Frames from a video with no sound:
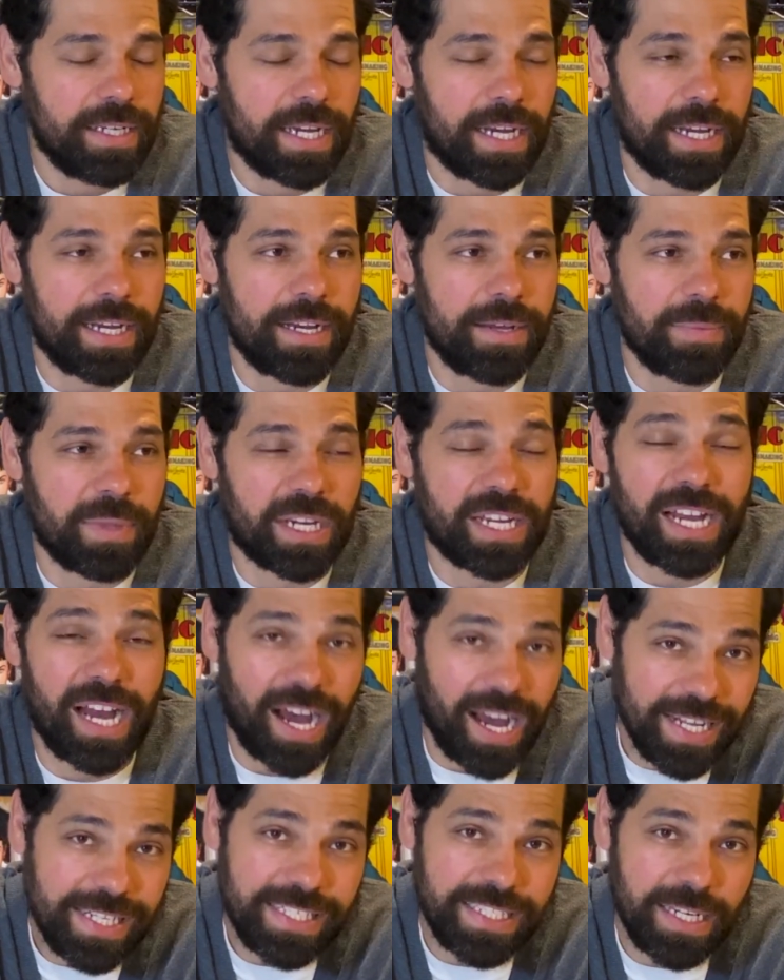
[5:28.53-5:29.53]
the
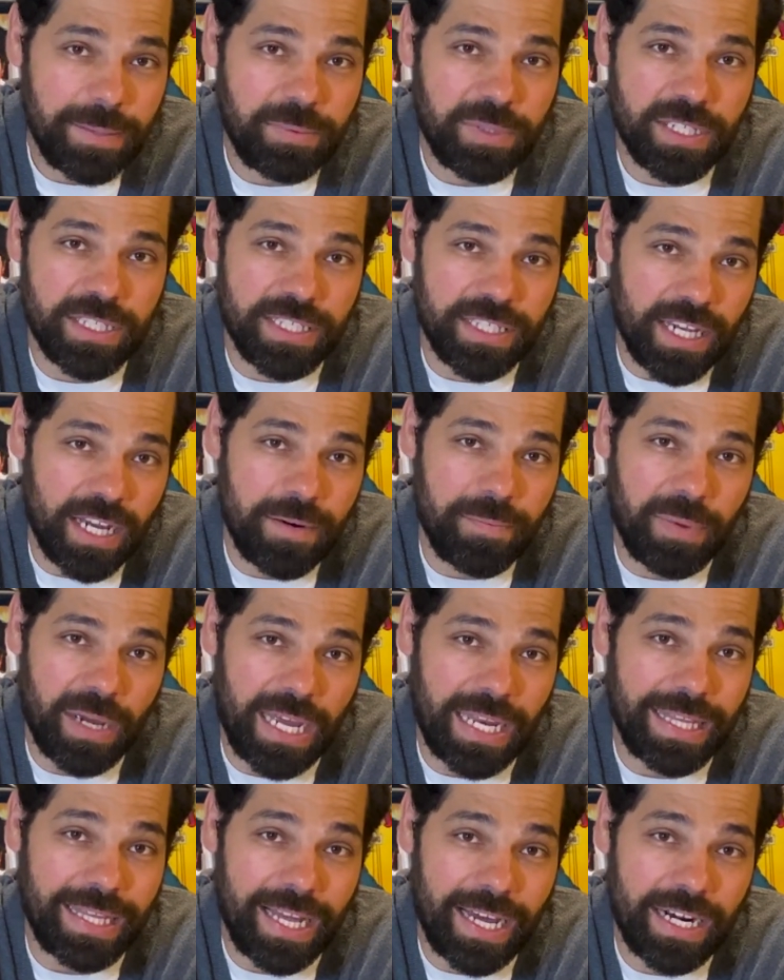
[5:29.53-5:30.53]
concept is done by
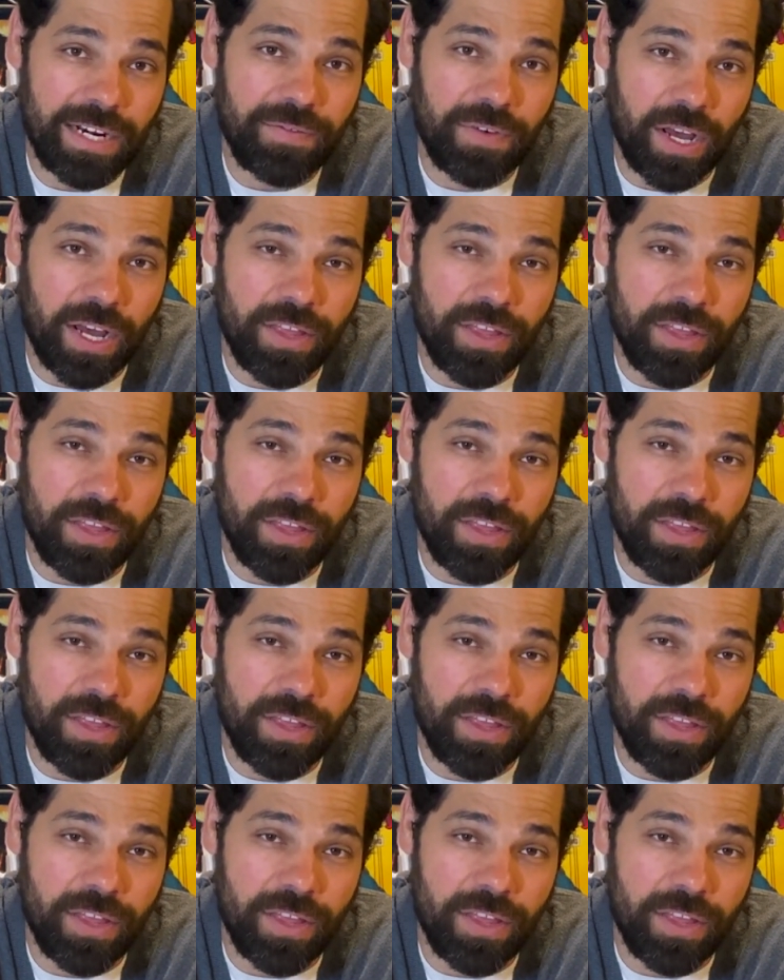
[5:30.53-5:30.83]
a lot of